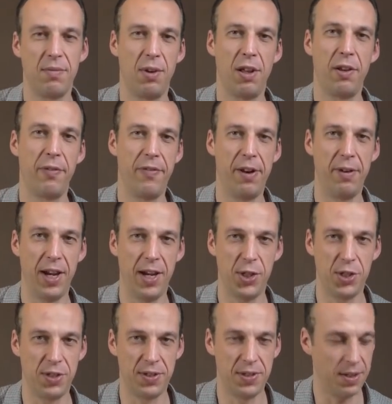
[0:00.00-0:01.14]
a lot of
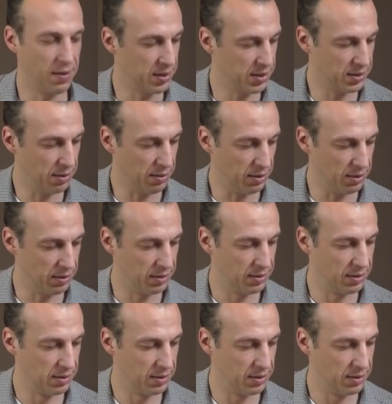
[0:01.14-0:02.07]
variations in this solo.